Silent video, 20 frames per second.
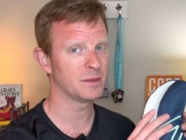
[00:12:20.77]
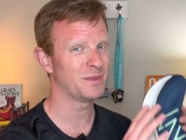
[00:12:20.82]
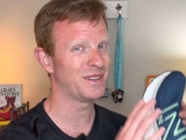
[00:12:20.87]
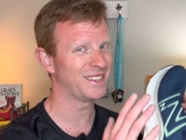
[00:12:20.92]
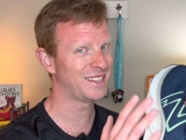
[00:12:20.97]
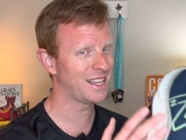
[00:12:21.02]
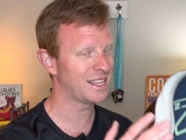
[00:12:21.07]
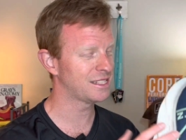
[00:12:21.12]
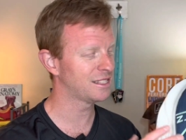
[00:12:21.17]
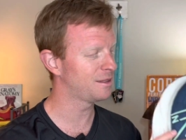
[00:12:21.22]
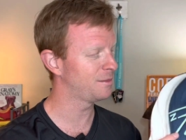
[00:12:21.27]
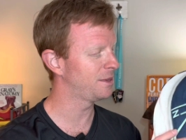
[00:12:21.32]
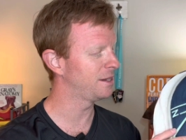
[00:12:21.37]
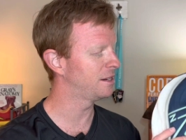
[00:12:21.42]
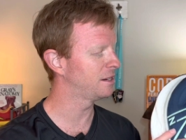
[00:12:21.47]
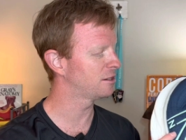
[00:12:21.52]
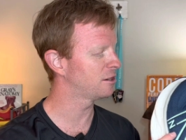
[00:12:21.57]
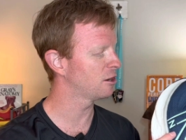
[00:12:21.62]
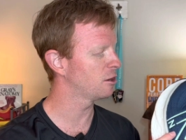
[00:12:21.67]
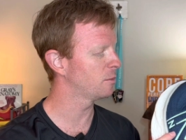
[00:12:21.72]
but that's to be
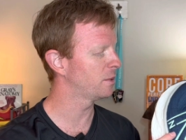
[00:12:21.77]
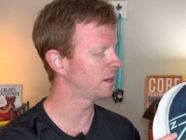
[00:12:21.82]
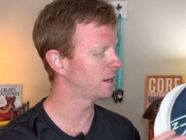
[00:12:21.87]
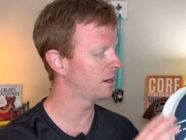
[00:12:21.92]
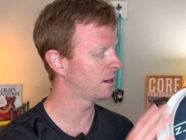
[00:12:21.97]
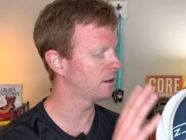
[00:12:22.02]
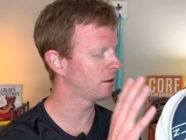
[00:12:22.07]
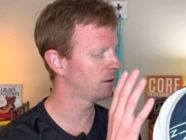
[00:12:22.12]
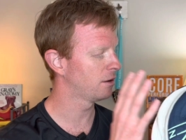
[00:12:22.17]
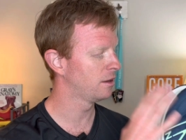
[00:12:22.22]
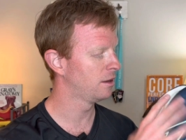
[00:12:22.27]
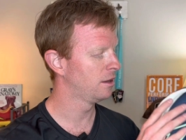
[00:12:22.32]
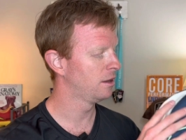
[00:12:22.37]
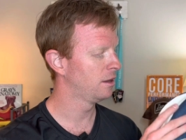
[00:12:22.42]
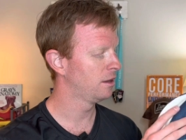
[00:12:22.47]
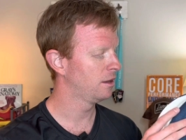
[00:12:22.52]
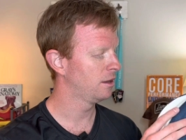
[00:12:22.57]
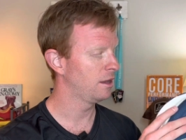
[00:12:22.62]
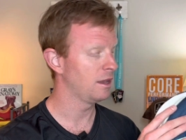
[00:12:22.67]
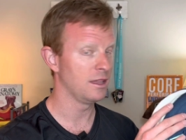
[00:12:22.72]
determined here
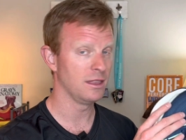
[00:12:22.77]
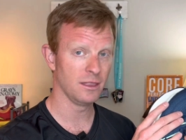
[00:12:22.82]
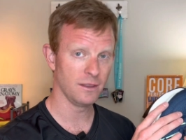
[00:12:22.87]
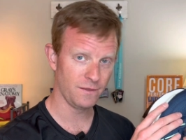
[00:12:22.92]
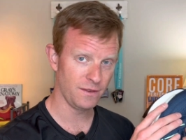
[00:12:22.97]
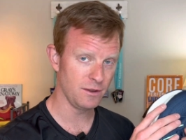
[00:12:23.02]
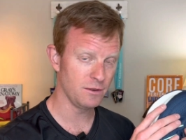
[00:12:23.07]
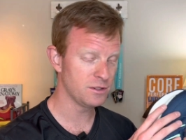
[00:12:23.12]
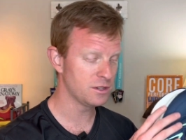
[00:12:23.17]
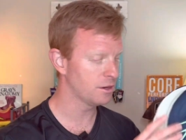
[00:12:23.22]
in the future.